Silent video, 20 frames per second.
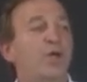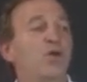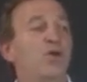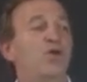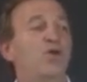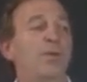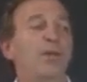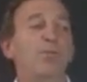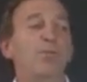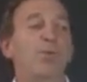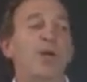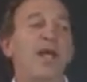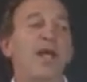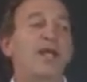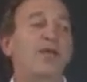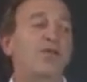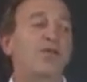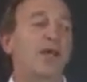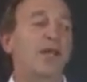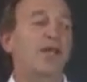who's been
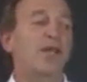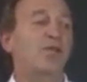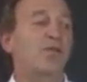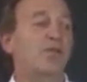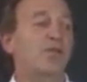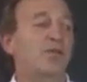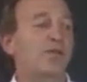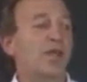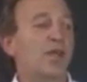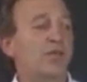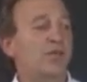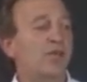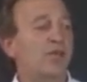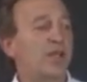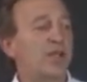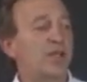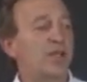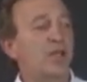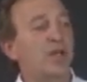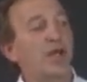playing tennis for
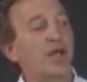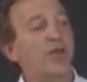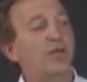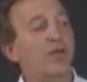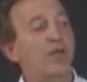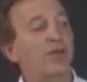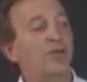16 years,